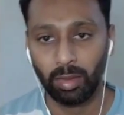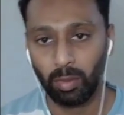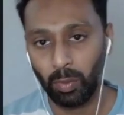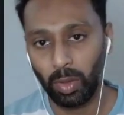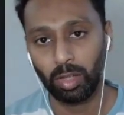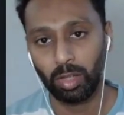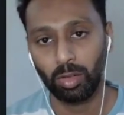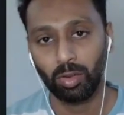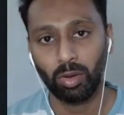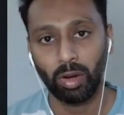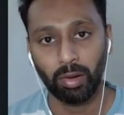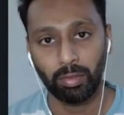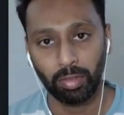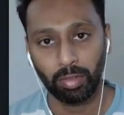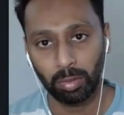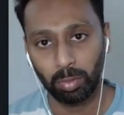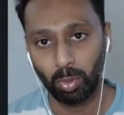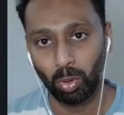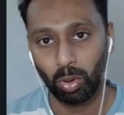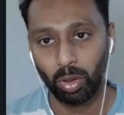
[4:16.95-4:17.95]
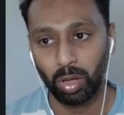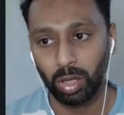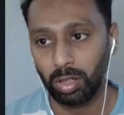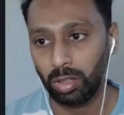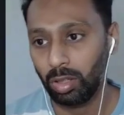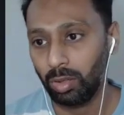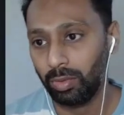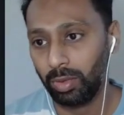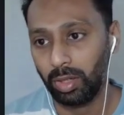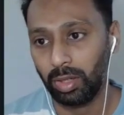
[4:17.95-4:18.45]
The way you have spoken in
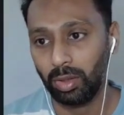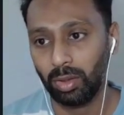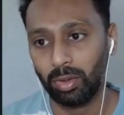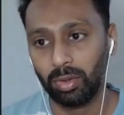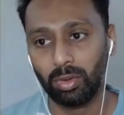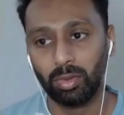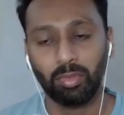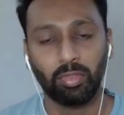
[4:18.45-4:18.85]
the video,